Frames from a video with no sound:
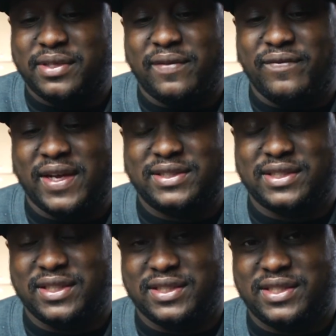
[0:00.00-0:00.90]
to
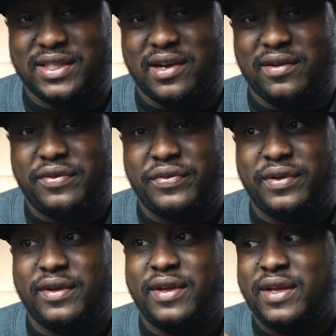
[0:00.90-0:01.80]
invest in yourself
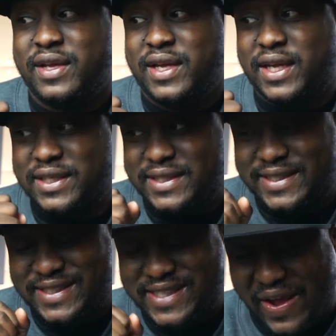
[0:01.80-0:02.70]
is
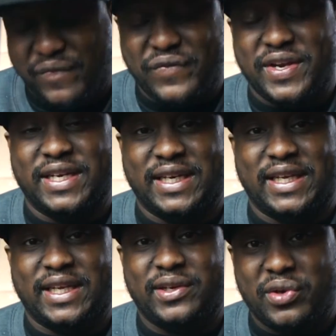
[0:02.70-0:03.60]

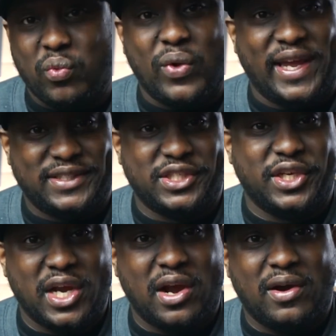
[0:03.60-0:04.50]
definitely the way to
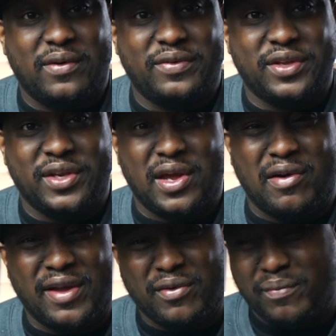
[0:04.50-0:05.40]
go. You
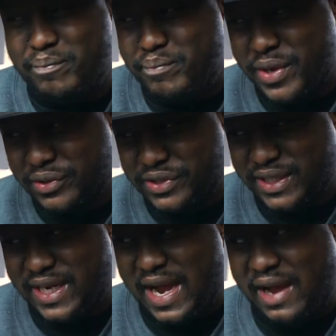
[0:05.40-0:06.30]
know, it'll build
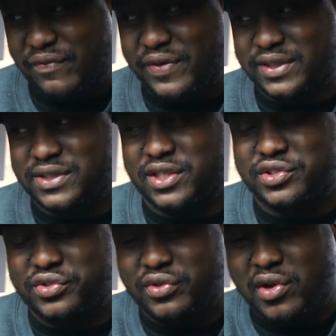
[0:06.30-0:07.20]
your confidence
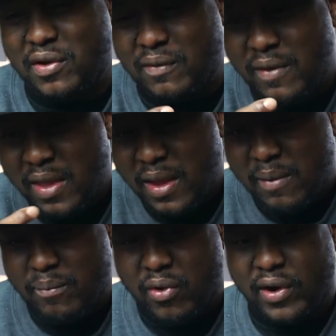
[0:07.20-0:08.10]
because you know
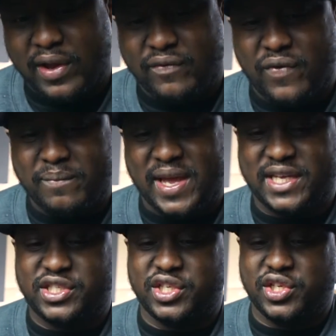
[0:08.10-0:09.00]
more
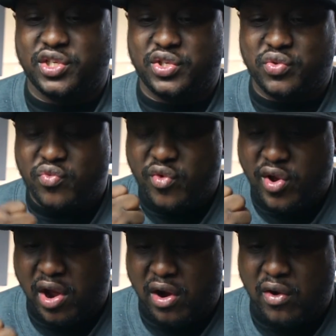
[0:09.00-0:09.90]
information. You
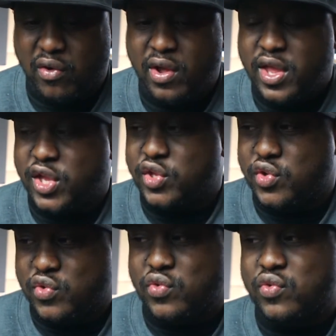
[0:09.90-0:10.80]
know
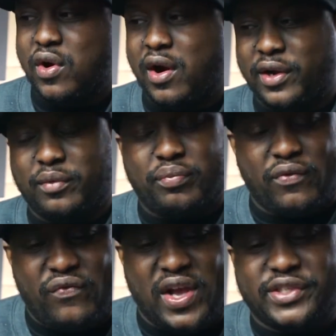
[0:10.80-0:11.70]
you are the
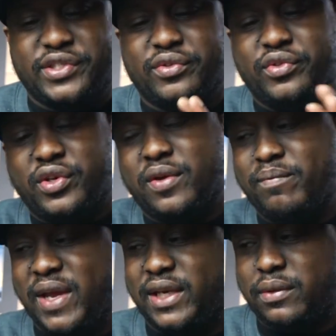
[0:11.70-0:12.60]
professional. You
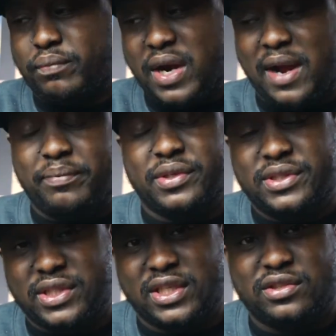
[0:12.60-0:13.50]
can make the proper
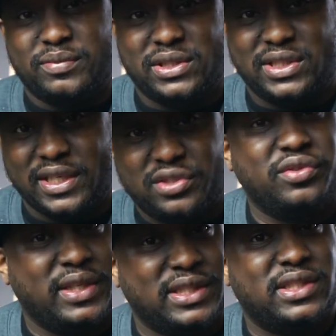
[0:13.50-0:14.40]
adjustments that
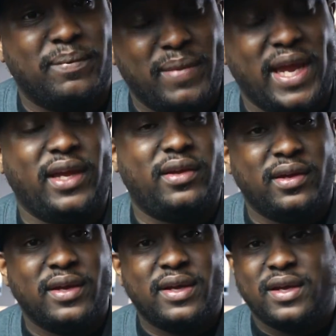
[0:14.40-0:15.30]
you need to make